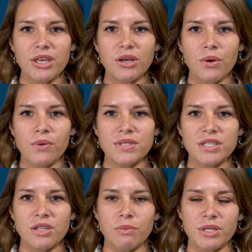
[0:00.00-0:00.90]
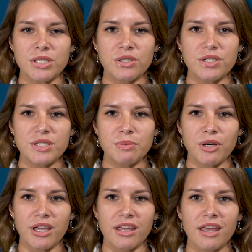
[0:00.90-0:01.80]
get colds in the winter and
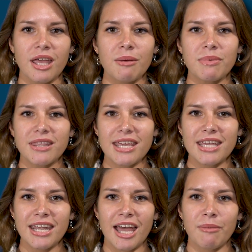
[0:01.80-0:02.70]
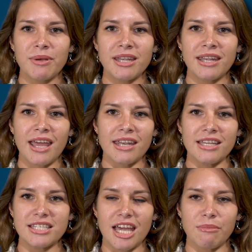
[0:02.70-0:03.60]
spring, but they can happen at
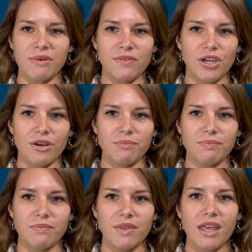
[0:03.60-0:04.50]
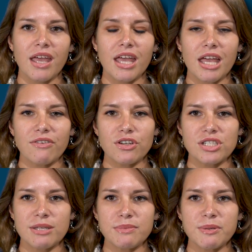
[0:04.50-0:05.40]
any time of year. If your
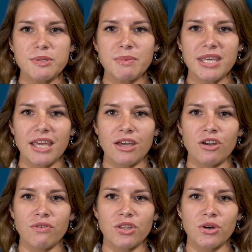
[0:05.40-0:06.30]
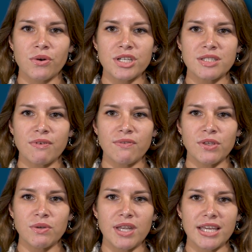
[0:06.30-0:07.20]
symptoms began over the course of a
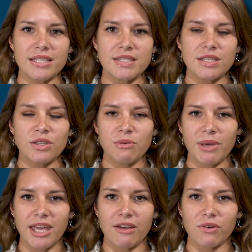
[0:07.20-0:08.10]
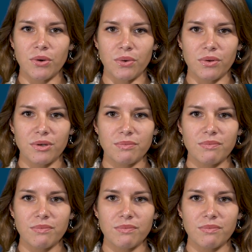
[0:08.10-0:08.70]
few days, you may have a cold.